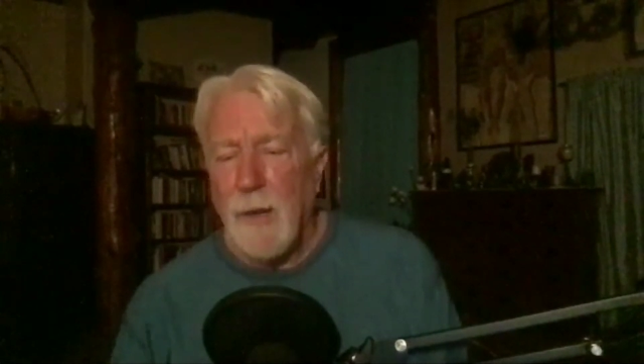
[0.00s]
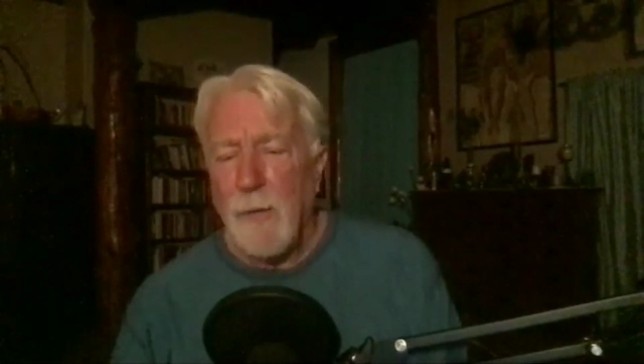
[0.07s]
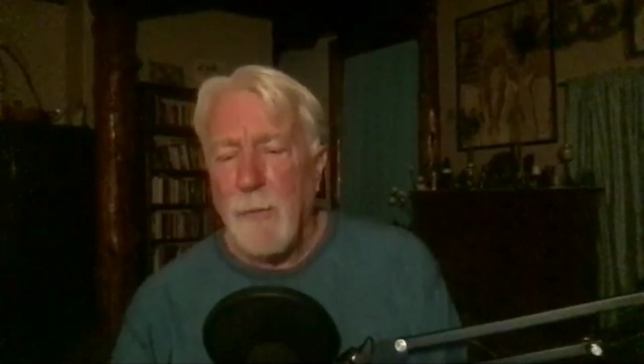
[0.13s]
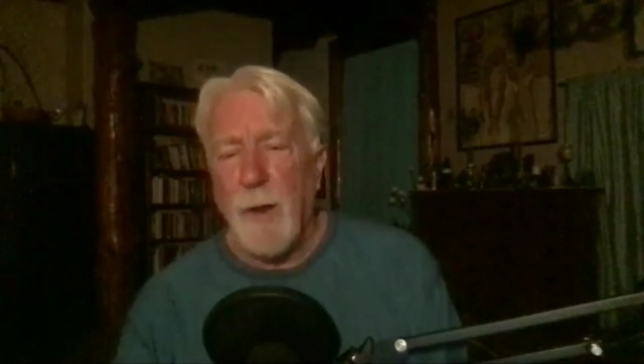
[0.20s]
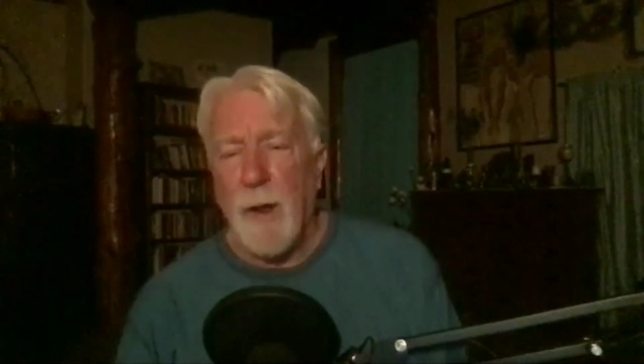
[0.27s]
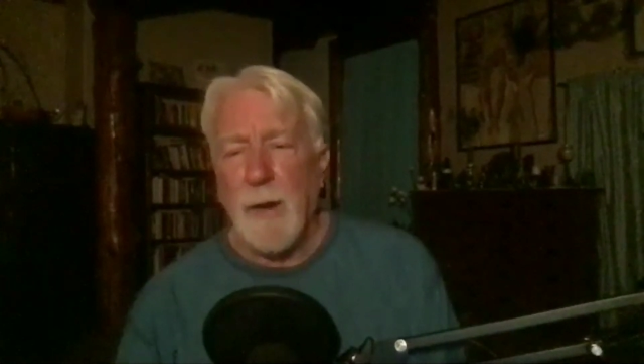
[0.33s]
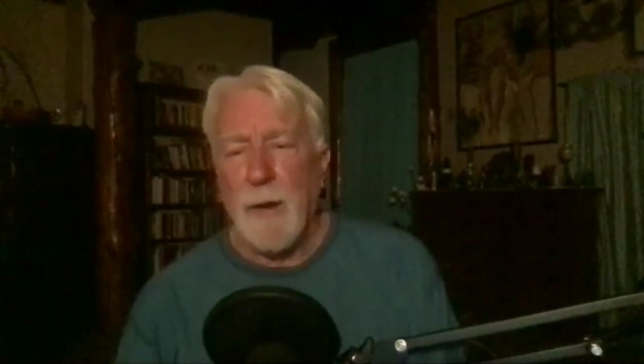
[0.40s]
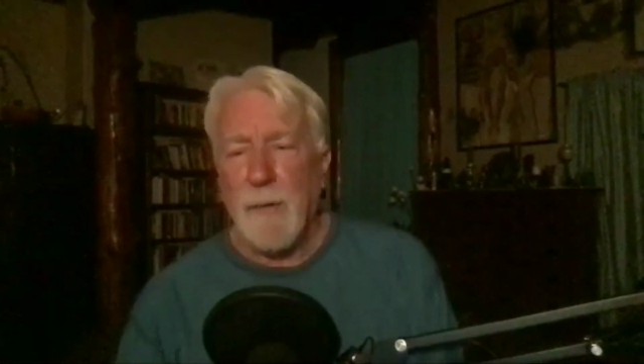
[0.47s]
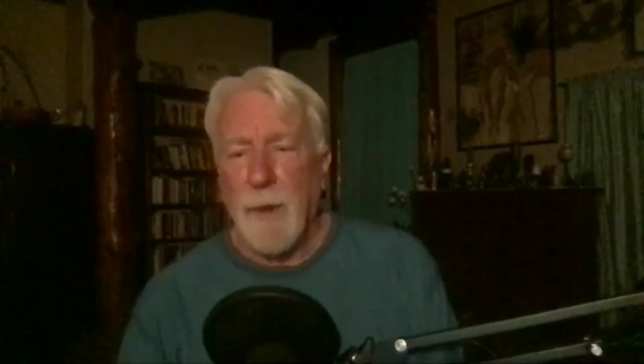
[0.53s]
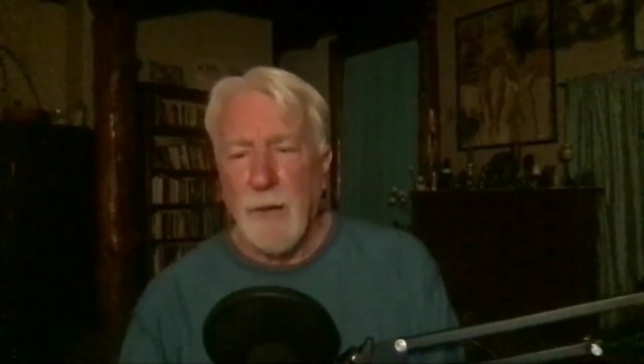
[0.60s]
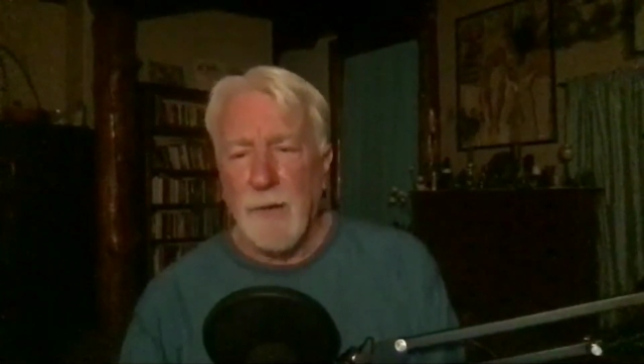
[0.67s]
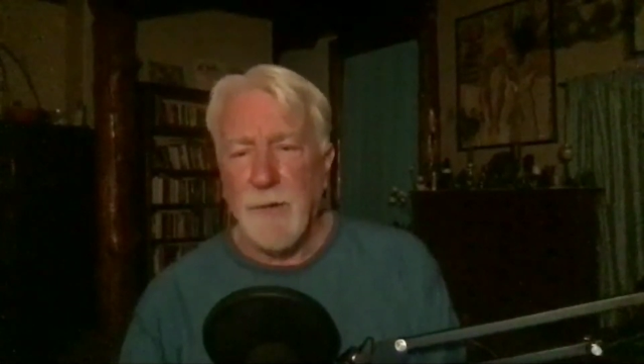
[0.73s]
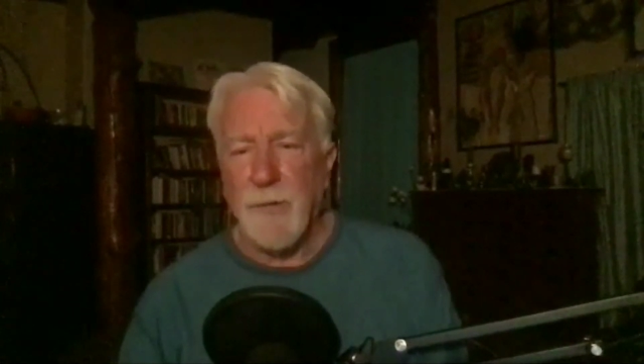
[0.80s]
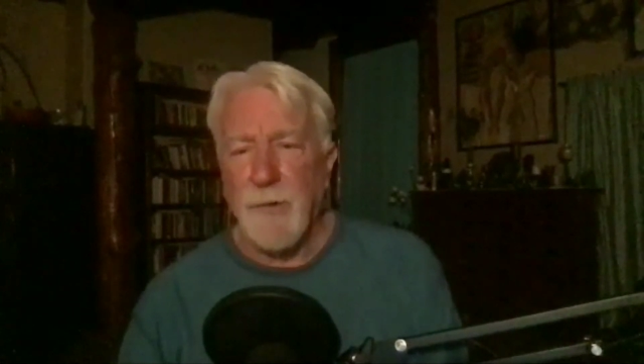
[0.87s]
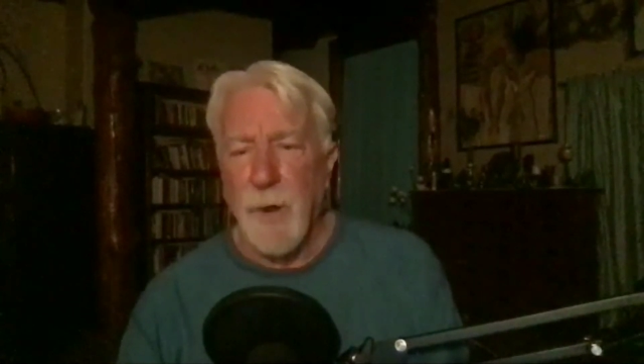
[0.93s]
but I
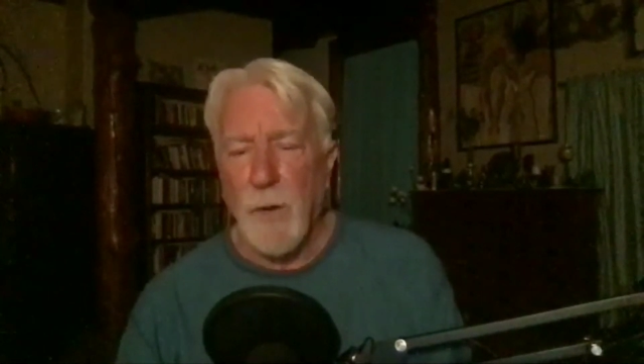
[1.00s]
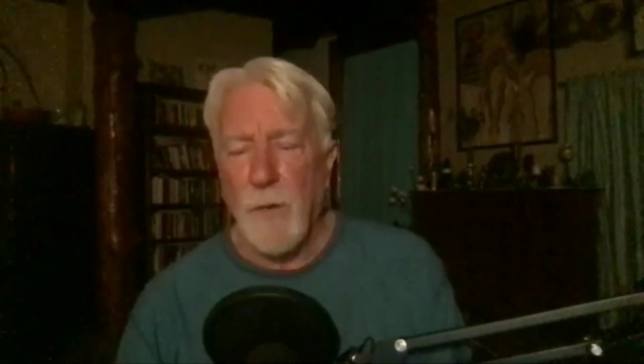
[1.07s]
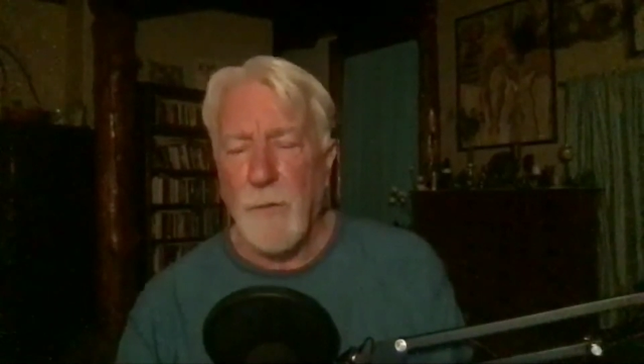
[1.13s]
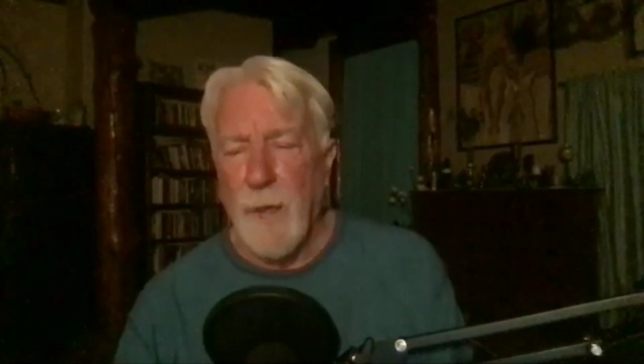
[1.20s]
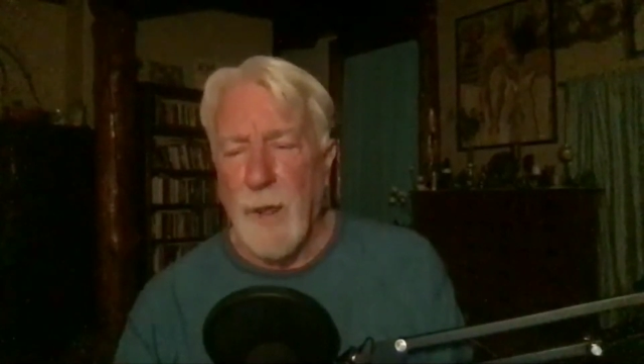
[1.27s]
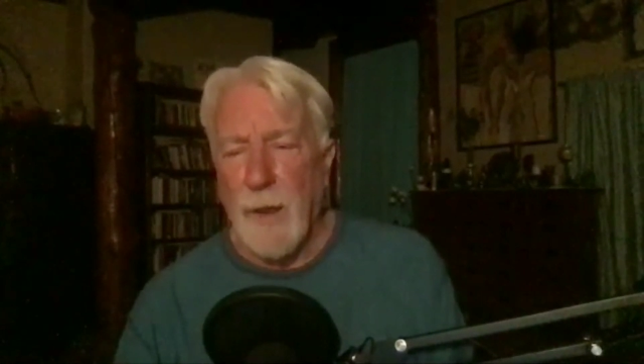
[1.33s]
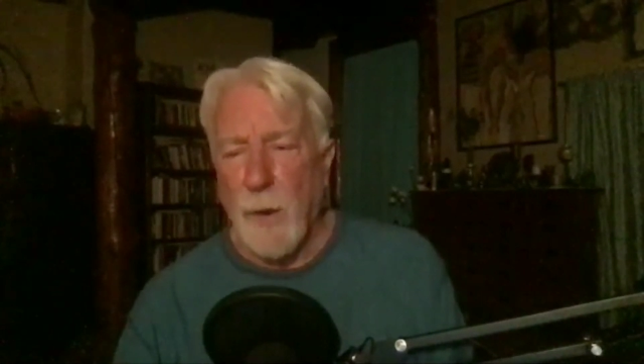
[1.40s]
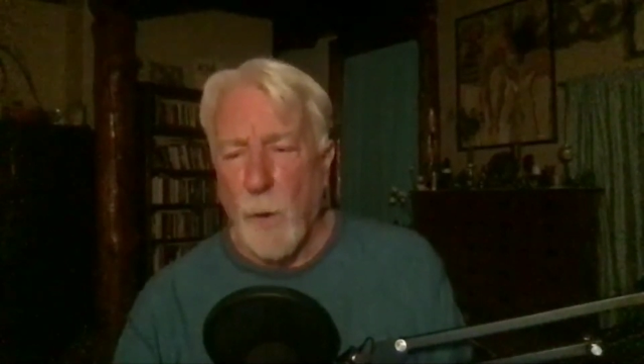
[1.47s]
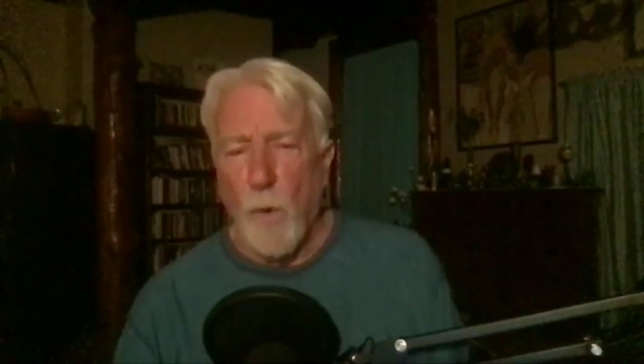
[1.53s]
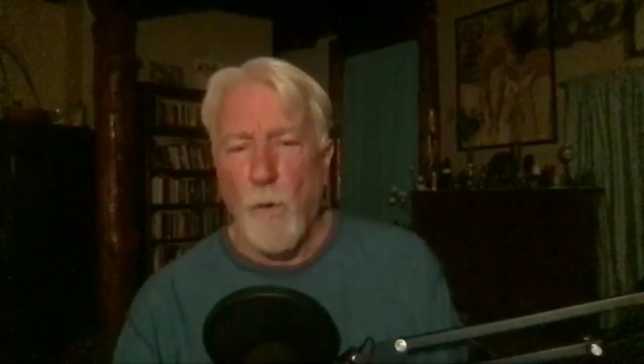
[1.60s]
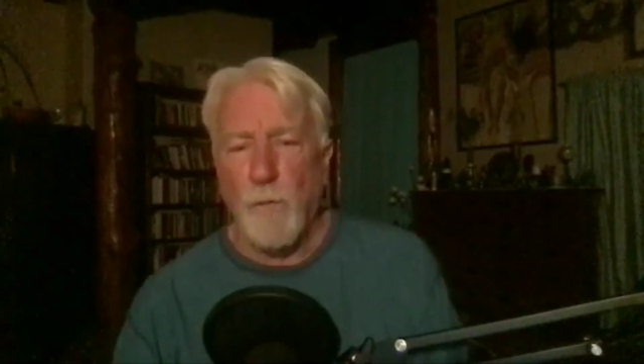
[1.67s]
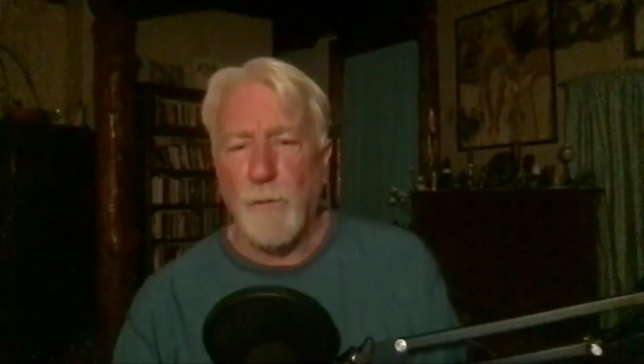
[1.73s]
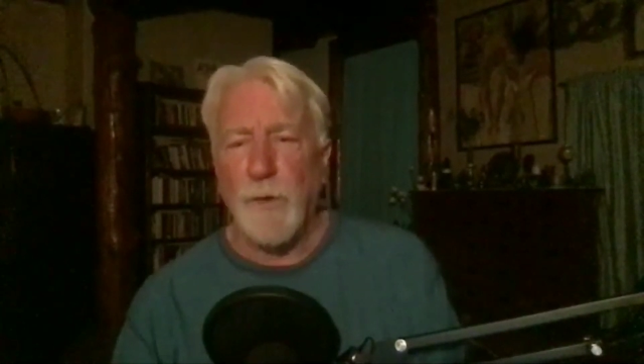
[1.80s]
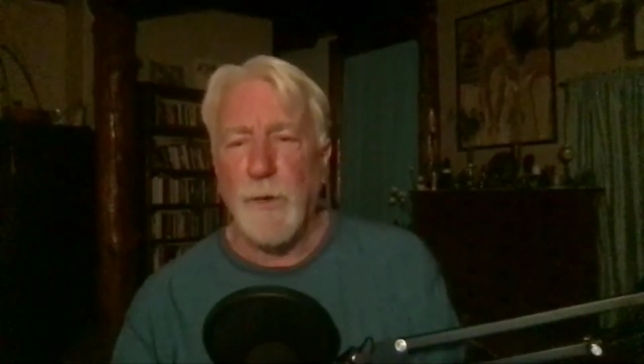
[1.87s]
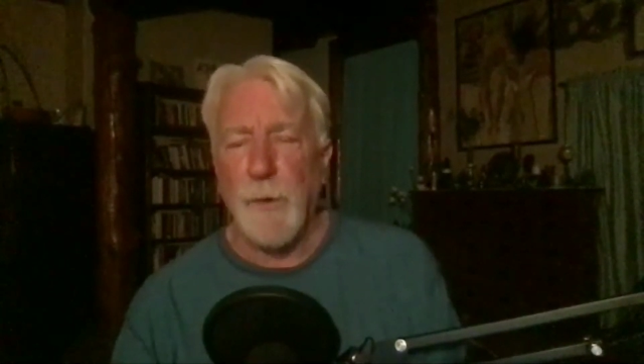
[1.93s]
just know that
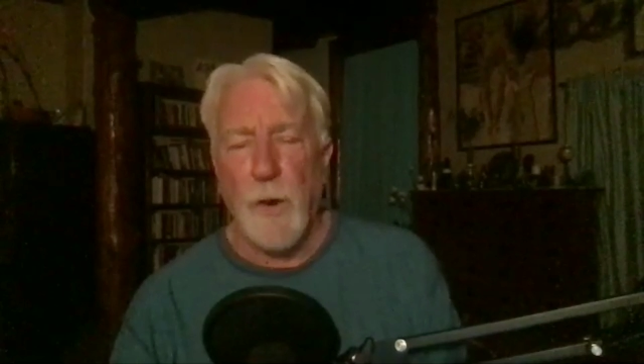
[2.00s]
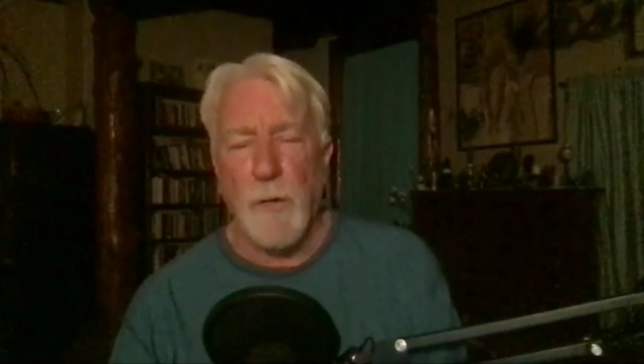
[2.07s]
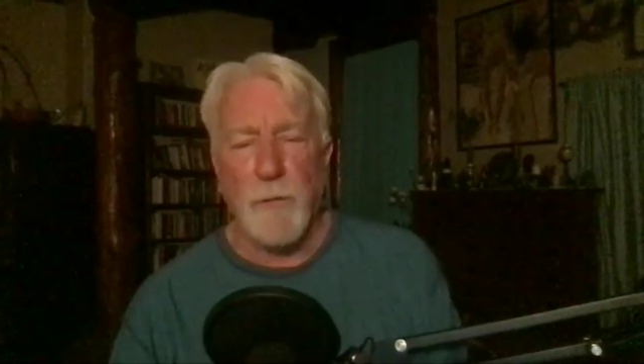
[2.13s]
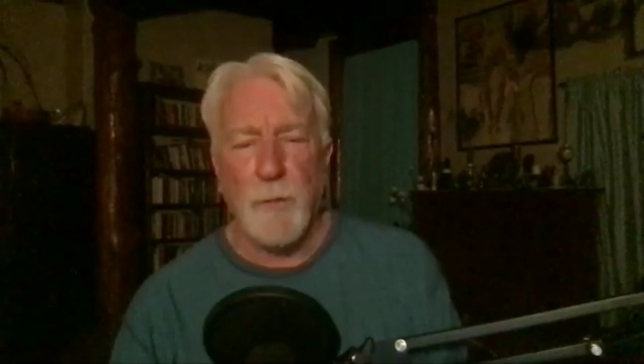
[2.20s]
over and over